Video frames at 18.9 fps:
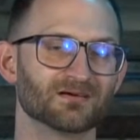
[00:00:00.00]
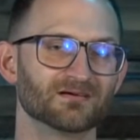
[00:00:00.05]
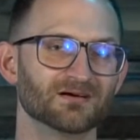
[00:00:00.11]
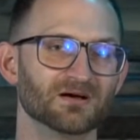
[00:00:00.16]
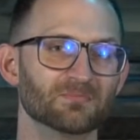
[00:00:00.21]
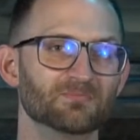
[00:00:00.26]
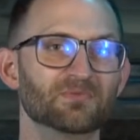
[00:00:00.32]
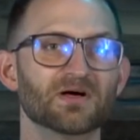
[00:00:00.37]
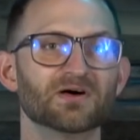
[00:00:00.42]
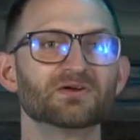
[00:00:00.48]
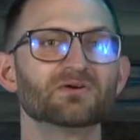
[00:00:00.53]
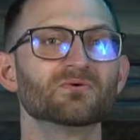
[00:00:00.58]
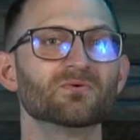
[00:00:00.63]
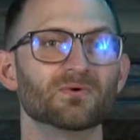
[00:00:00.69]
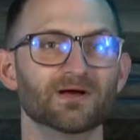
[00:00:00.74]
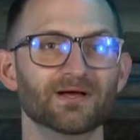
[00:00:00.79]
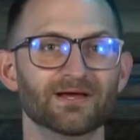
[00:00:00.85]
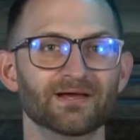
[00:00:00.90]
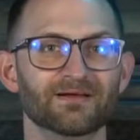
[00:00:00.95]
A better
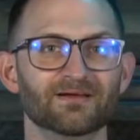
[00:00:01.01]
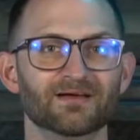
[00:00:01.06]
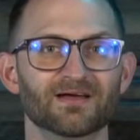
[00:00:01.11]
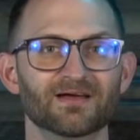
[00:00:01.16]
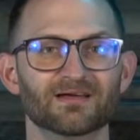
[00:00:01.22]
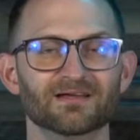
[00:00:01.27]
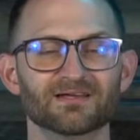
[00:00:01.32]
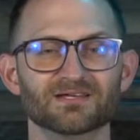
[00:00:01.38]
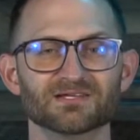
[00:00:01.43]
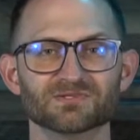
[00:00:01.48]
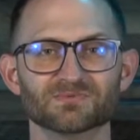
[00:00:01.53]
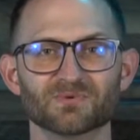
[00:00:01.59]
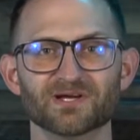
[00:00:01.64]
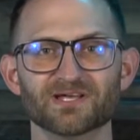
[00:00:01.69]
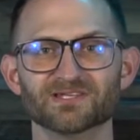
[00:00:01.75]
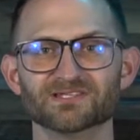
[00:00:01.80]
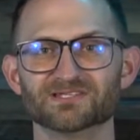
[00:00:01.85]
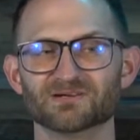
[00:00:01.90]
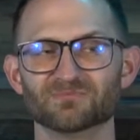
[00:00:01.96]
way is
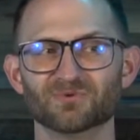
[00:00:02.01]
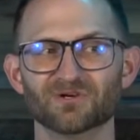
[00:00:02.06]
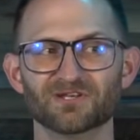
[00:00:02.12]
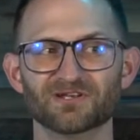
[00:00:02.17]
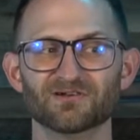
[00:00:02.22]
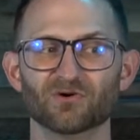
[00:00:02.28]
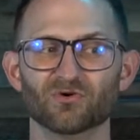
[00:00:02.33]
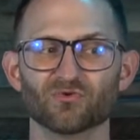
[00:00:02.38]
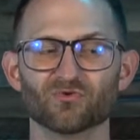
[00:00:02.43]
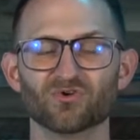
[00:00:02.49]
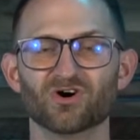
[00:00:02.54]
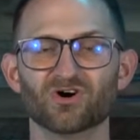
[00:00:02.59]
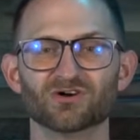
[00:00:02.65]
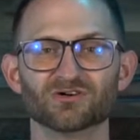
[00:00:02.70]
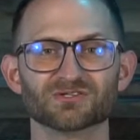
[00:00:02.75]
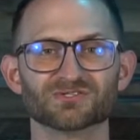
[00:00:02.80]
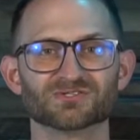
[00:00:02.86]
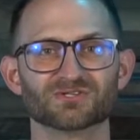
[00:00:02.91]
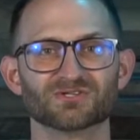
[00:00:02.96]
when someone
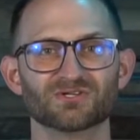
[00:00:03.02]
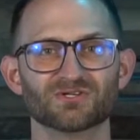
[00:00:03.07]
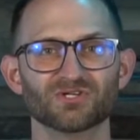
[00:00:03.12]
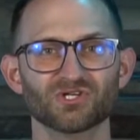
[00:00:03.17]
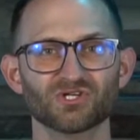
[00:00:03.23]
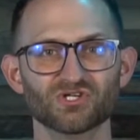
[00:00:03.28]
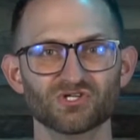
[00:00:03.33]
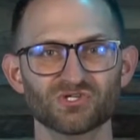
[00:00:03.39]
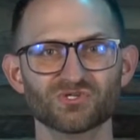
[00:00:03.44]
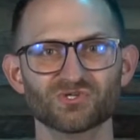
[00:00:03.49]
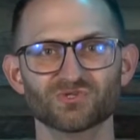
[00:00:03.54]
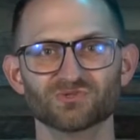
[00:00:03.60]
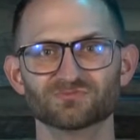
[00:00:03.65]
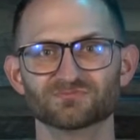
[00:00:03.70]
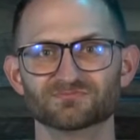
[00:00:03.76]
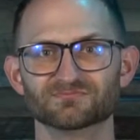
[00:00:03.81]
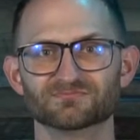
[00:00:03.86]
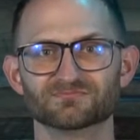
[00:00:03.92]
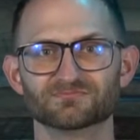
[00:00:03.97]
wrongs you.
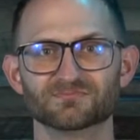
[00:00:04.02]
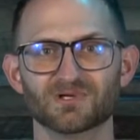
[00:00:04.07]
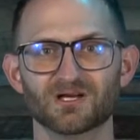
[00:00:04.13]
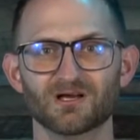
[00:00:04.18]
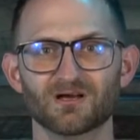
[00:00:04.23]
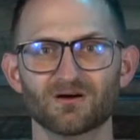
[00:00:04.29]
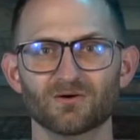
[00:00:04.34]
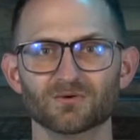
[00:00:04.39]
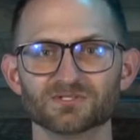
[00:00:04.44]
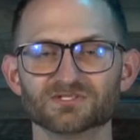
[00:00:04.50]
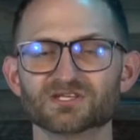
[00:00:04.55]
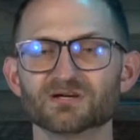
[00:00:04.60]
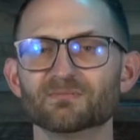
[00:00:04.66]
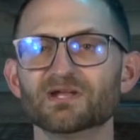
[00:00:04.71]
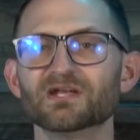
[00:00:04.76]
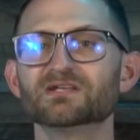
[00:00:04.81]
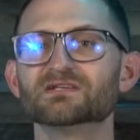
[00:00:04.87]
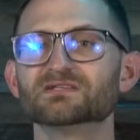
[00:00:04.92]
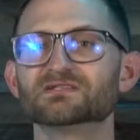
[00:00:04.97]
When
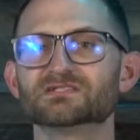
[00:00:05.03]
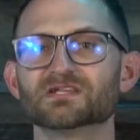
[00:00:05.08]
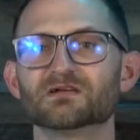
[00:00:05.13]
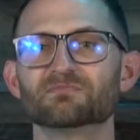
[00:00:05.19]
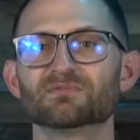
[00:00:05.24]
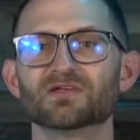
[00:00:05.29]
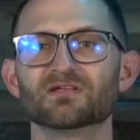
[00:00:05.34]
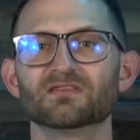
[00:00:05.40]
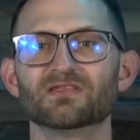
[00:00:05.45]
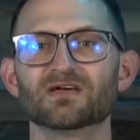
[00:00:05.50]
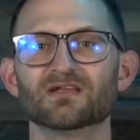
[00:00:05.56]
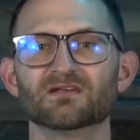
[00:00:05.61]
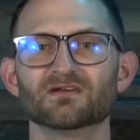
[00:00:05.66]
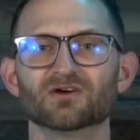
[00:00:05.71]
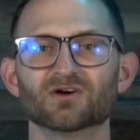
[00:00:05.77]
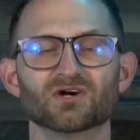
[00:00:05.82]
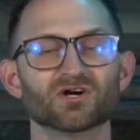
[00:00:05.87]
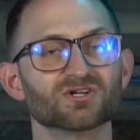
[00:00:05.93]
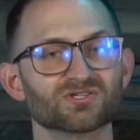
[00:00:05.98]
somebody does something that
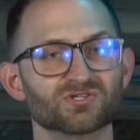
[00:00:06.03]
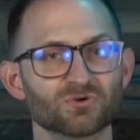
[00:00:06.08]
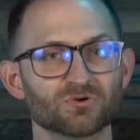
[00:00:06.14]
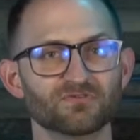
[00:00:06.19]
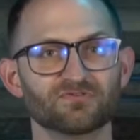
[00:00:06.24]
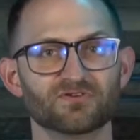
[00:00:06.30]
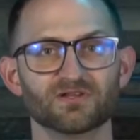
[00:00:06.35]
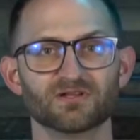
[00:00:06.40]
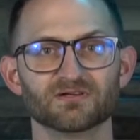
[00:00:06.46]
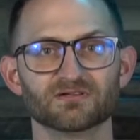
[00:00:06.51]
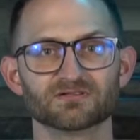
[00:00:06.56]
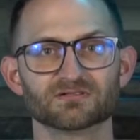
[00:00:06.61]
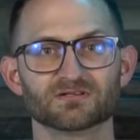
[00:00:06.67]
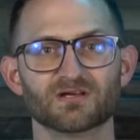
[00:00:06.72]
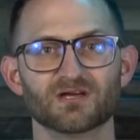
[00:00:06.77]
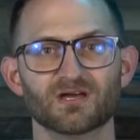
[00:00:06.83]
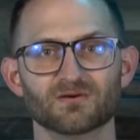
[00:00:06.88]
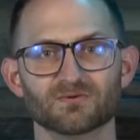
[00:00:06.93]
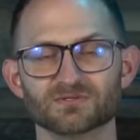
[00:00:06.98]
hurts your
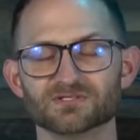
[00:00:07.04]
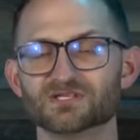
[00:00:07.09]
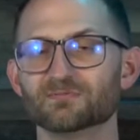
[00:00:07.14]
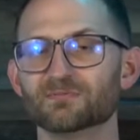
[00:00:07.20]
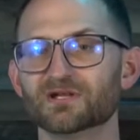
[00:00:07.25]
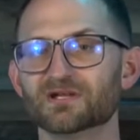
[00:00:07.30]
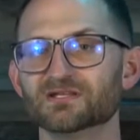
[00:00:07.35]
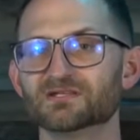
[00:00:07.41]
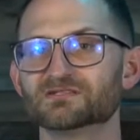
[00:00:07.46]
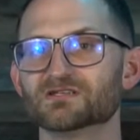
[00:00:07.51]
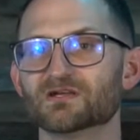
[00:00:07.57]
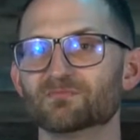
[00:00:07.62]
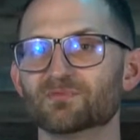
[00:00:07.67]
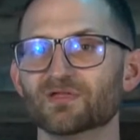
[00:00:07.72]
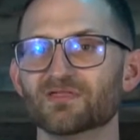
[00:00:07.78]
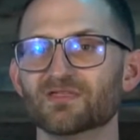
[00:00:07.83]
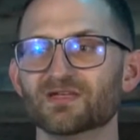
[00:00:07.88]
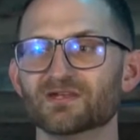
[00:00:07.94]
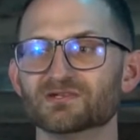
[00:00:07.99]
feelings. When somebody does
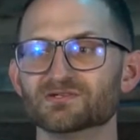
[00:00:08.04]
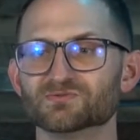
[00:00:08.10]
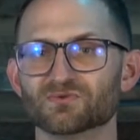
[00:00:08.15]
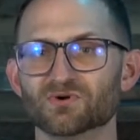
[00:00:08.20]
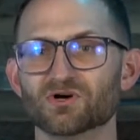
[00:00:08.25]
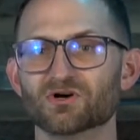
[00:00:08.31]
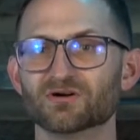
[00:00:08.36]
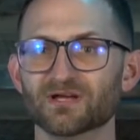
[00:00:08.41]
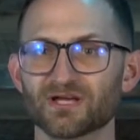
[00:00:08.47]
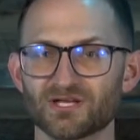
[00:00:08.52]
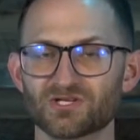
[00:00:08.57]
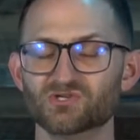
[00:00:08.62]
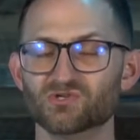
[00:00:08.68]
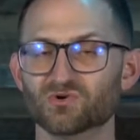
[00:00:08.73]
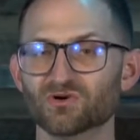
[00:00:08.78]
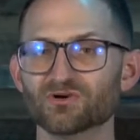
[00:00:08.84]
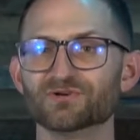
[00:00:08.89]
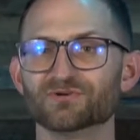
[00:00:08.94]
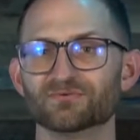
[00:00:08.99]
something that is wrong in
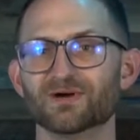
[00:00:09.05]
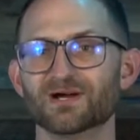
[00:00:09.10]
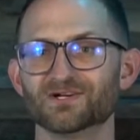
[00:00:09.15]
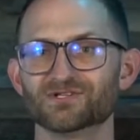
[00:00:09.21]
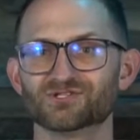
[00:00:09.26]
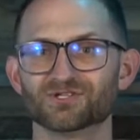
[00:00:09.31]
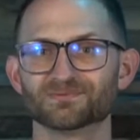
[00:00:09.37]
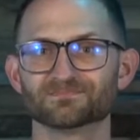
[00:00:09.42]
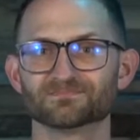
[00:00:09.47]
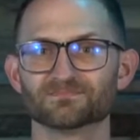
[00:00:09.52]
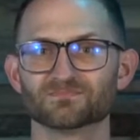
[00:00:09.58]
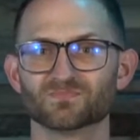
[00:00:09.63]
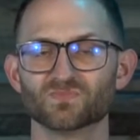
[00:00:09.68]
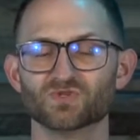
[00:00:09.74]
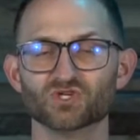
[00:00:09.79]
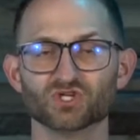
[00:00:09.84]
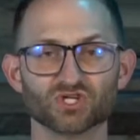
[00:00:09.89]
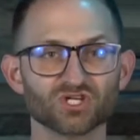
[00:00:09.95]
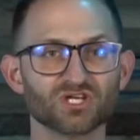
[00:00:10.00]
your direction.
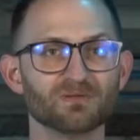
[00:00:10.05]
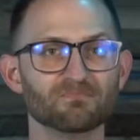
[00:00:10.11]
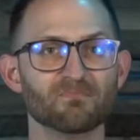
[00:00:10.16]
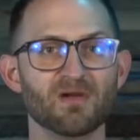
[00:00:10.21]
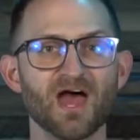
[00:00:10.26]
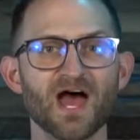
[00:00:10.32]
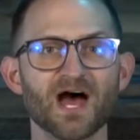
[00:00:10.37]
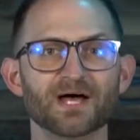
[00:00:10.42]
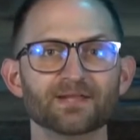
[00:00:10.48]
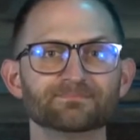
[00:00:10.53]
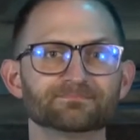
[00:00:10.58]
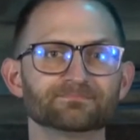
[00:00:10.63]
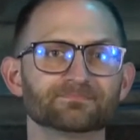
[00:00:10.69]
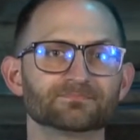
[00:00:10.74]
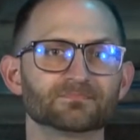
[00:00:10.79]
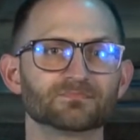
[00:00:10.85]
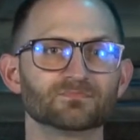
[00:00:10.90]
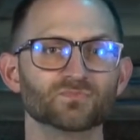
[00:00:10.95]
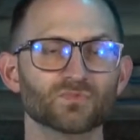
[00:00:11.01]
You could get mad.
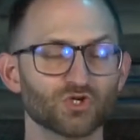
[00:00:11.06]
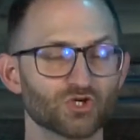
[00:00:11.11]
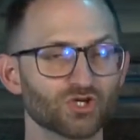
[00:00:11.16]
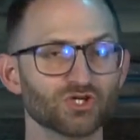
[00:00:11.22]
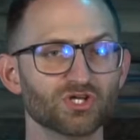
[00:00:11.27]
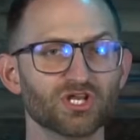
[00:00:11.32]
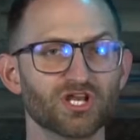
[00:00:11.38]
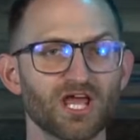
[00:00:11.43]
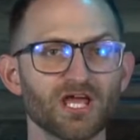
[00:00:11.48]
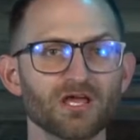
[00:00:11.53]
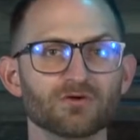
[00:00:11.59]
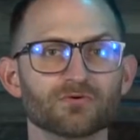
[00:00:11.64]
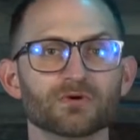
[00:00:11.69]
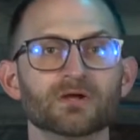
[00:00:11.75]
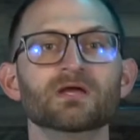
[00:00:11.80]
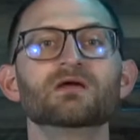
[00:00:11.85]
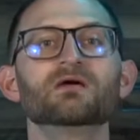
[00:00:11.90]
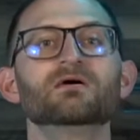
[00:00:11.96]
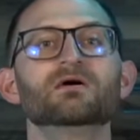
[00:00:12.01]
You could get
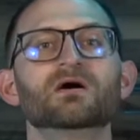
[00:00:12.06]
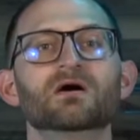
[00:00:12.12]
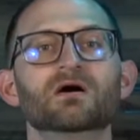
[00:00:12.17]
angry.